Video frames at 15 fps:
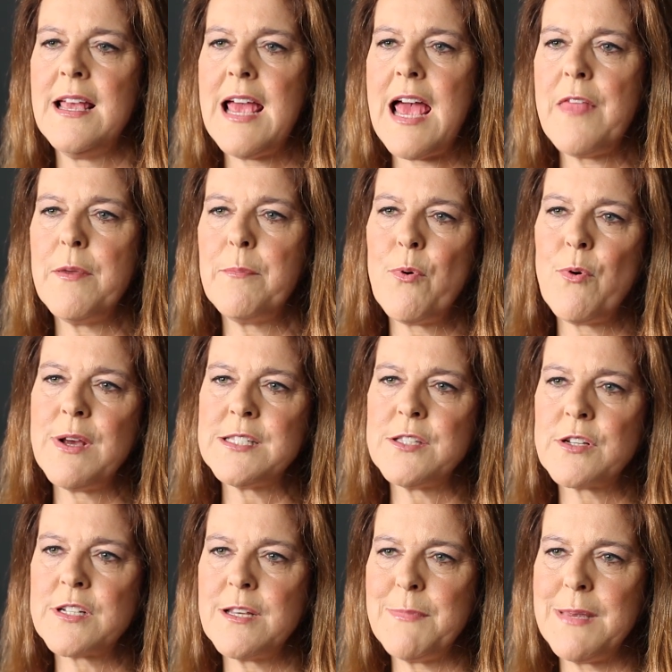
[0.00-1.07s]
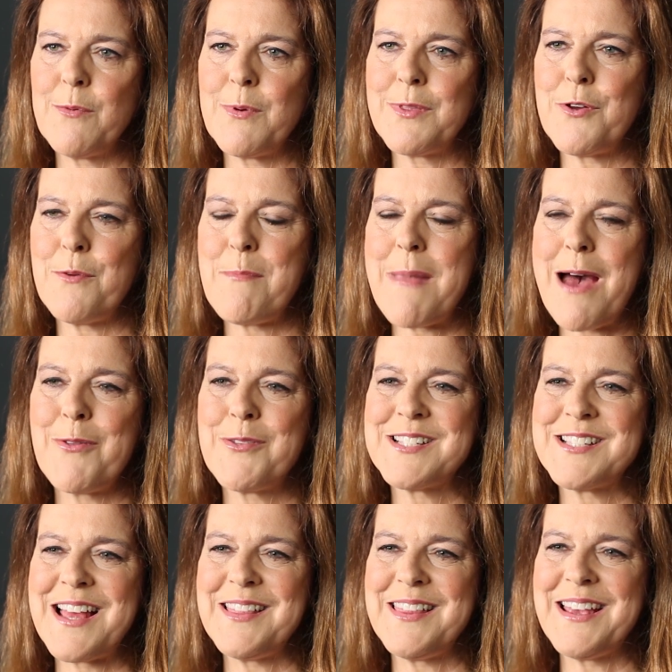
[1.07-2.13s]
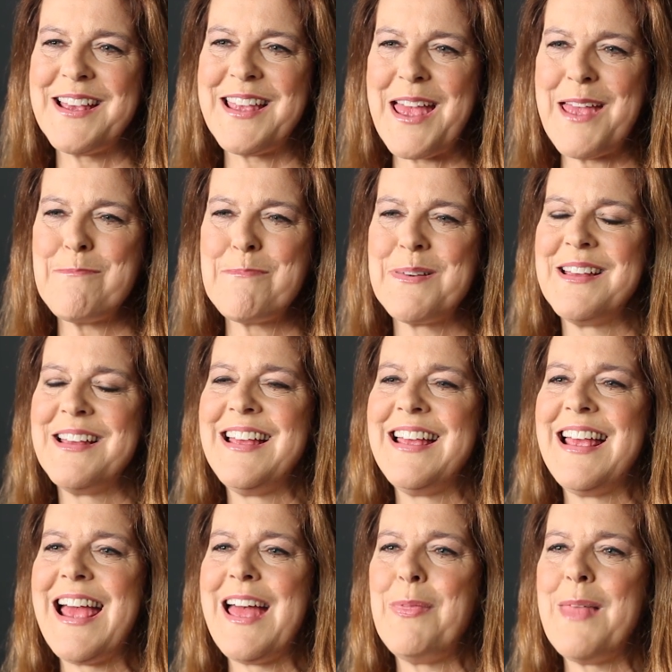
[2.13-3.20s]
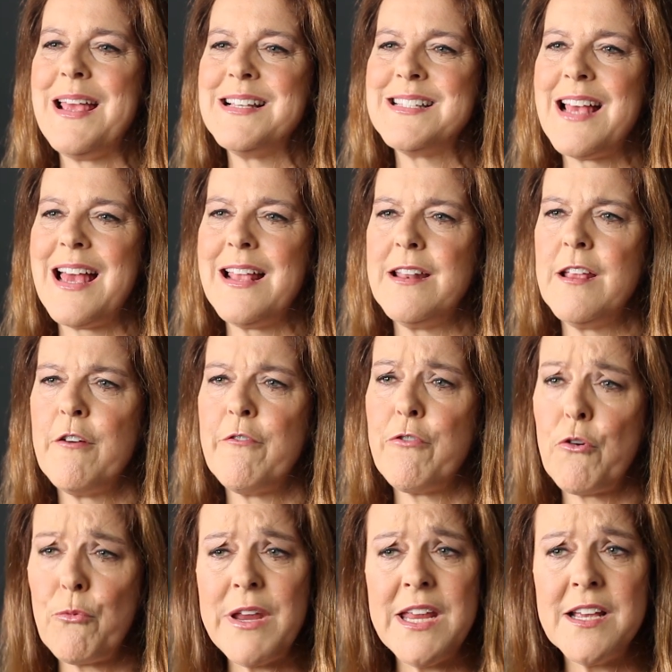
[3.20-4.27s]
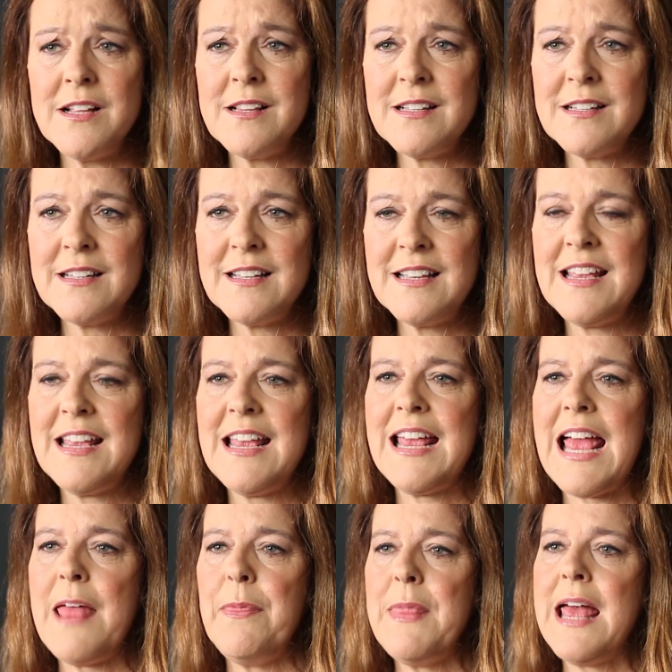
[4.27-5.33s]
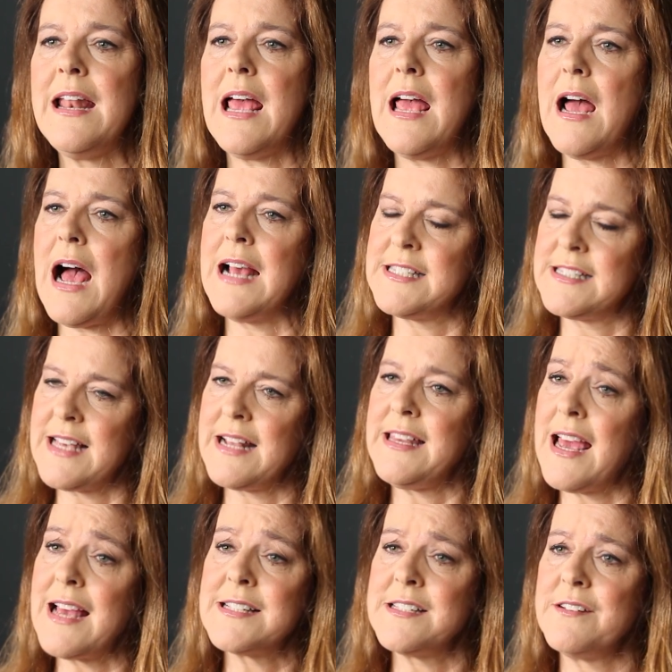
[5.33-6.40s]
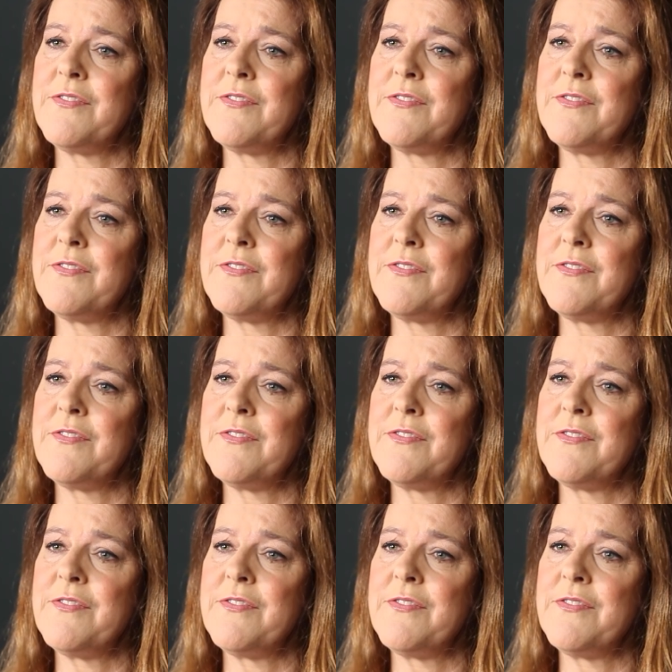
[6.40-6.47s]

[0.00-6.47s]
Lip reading: And the boys looked at me with their mouth slightly agape, and they said, "For real?" And then I said, yes, in